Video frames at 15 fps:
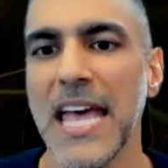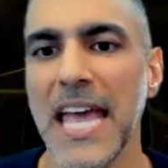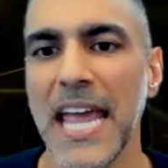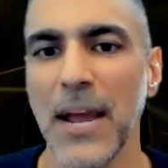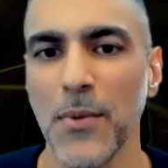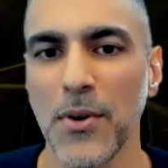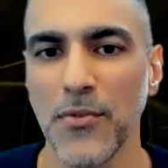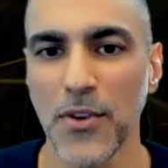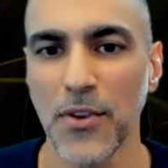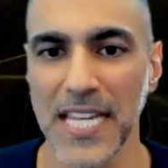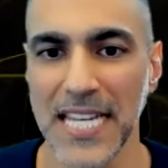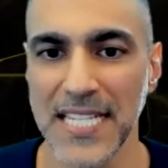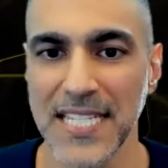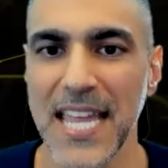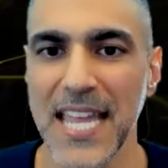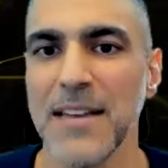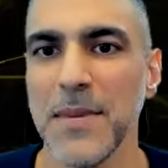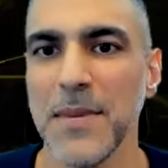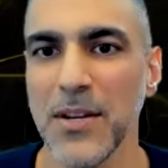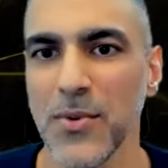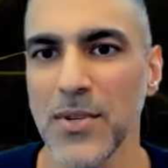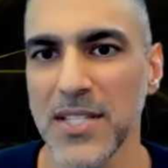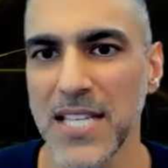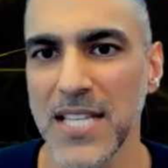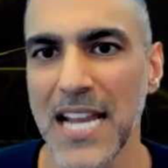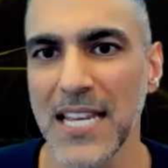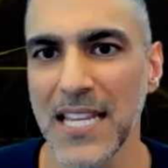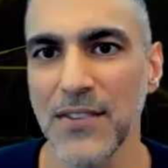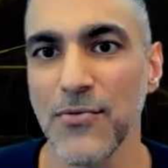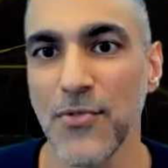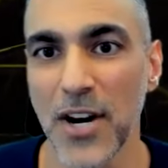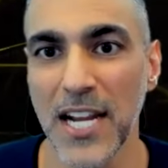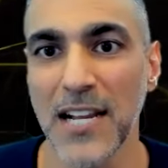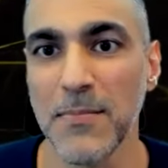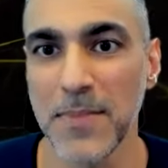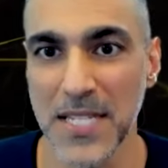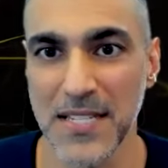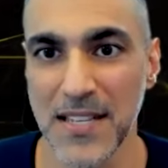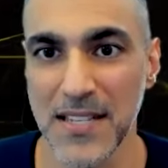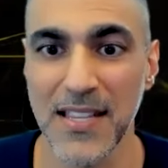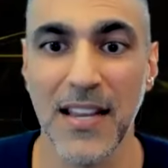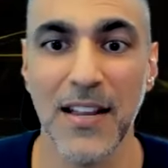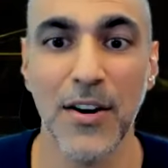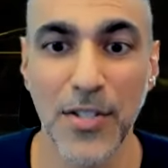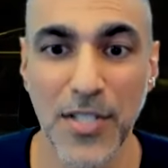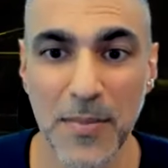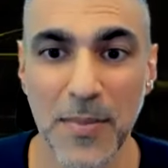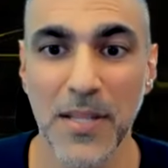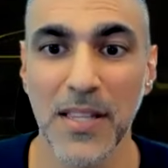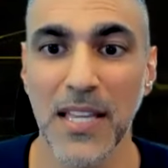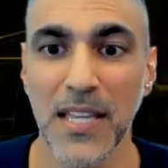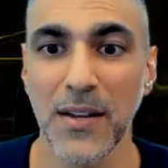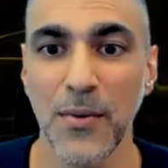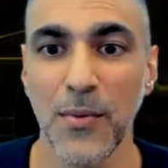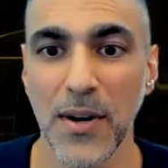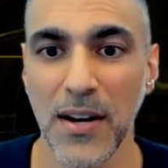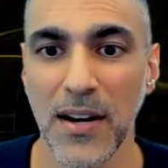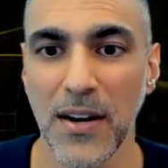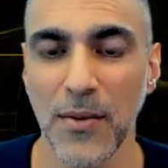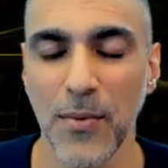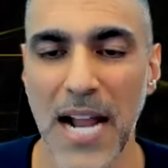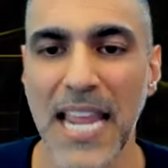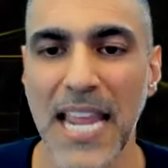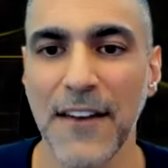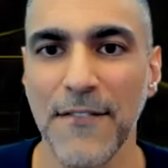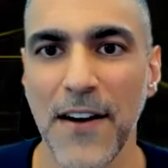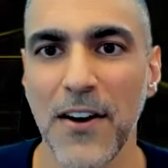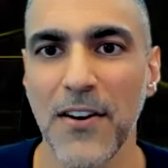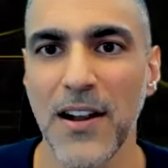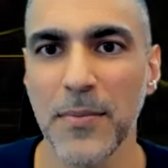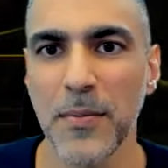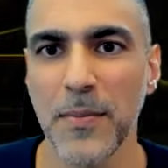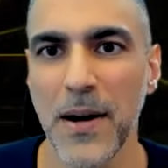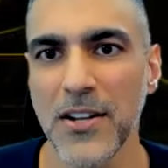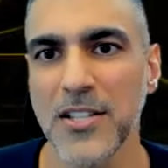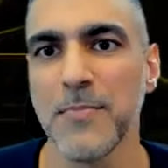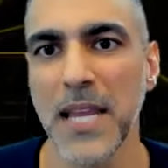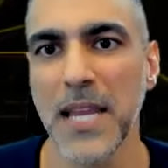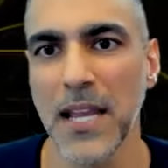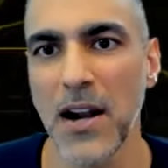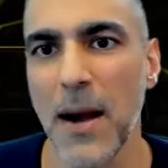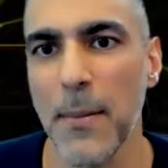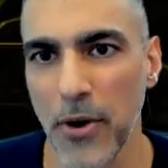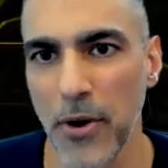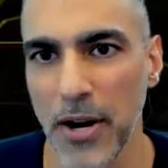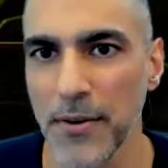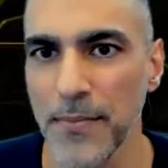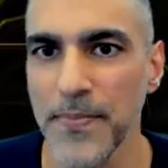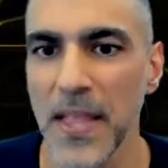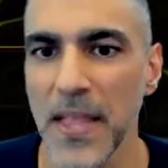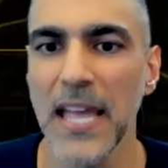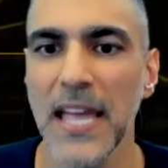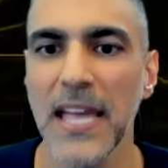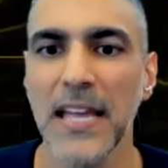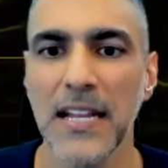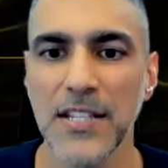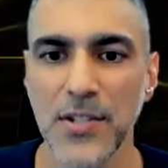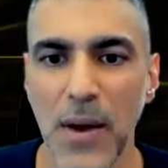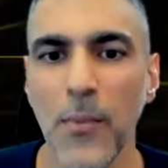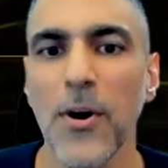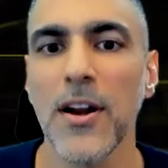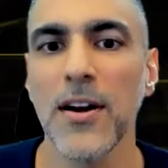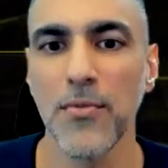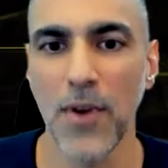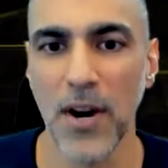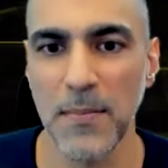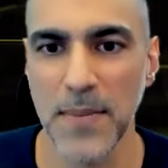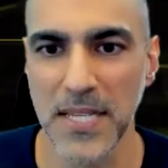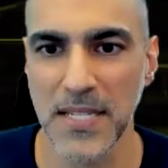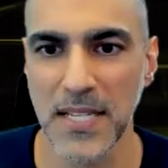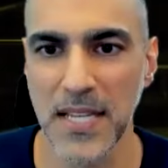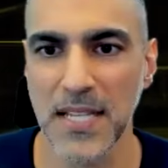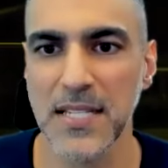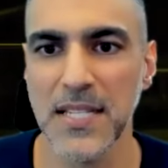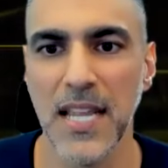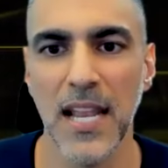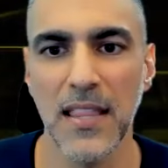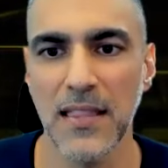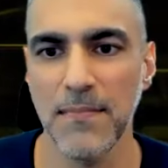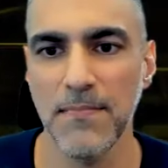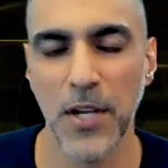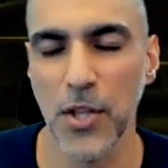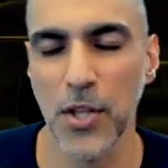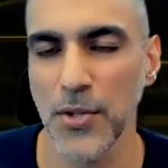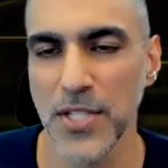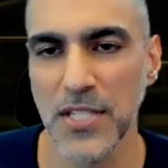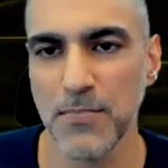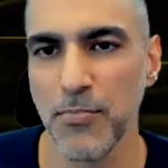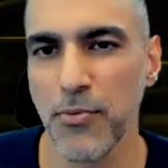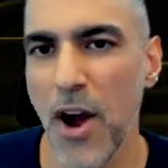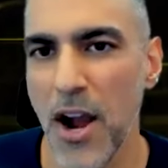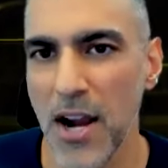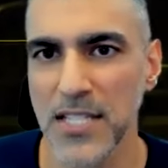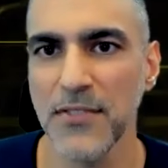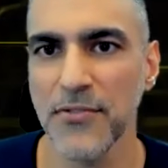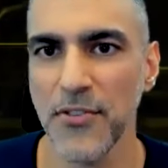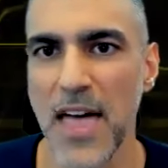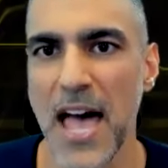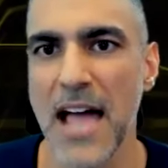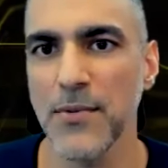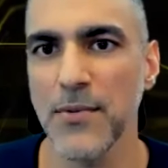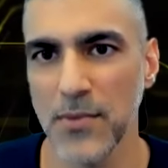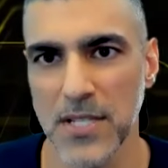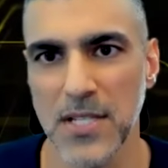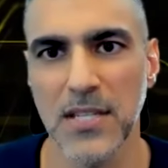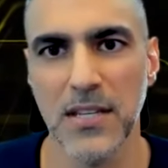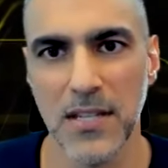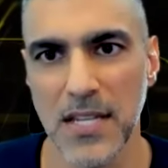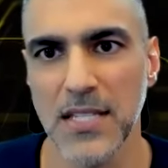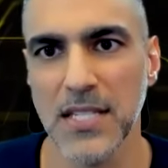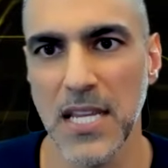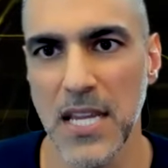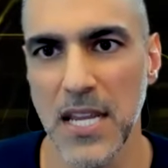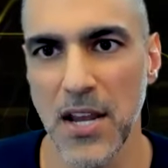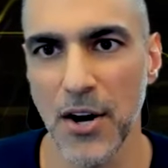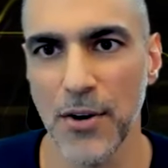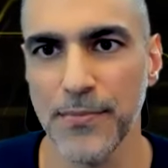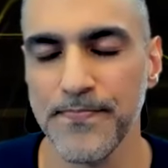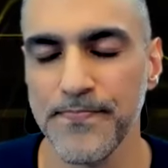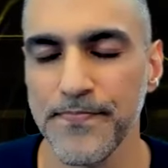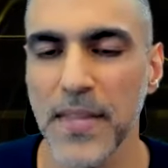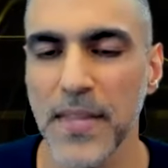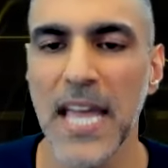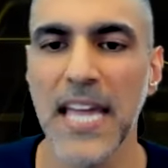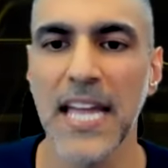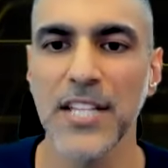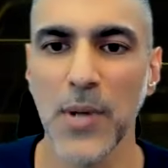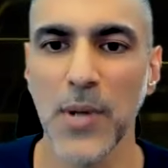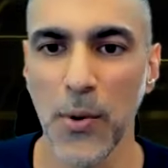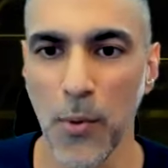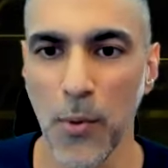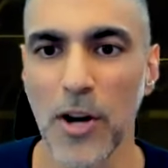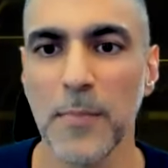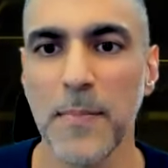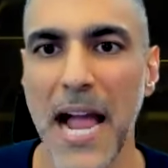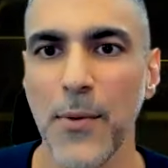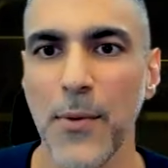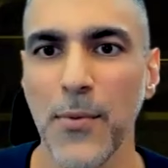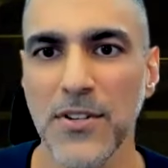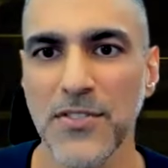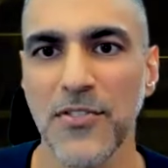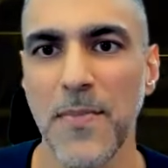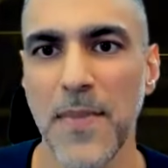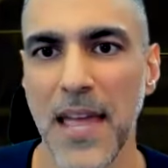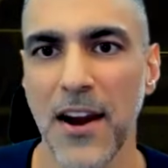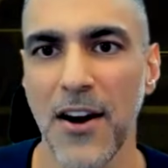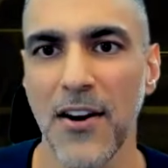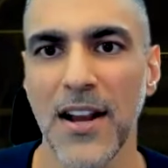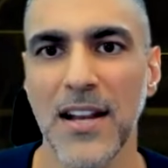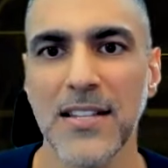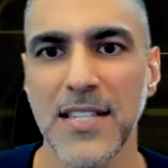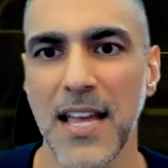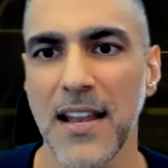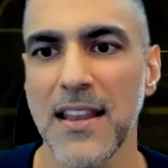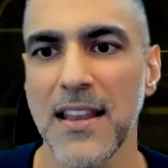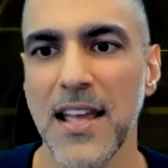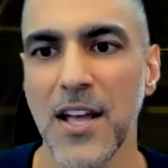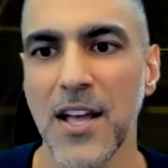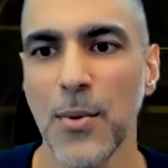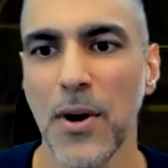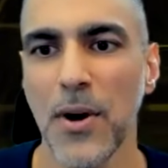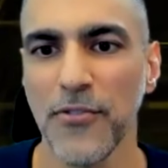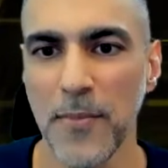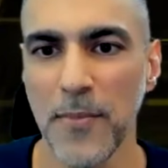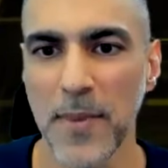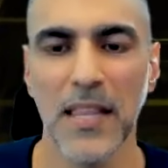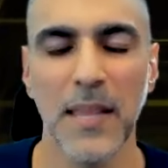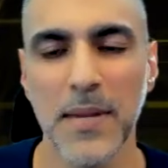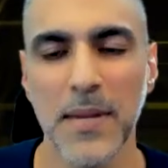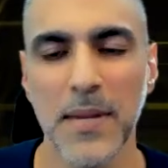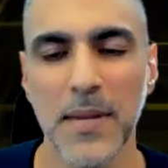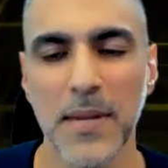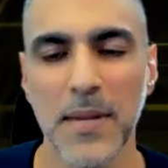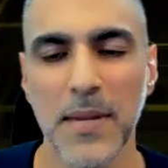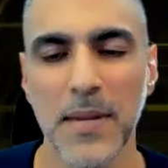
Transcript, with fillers: And what really excited me was the idea of running a business. Like ultimately, what, what I get fired up about is being an operator. And so I wanted to run a business. And the closest proxy for that was a, a CEO. So I worked backwards from there and said, well, for me, let me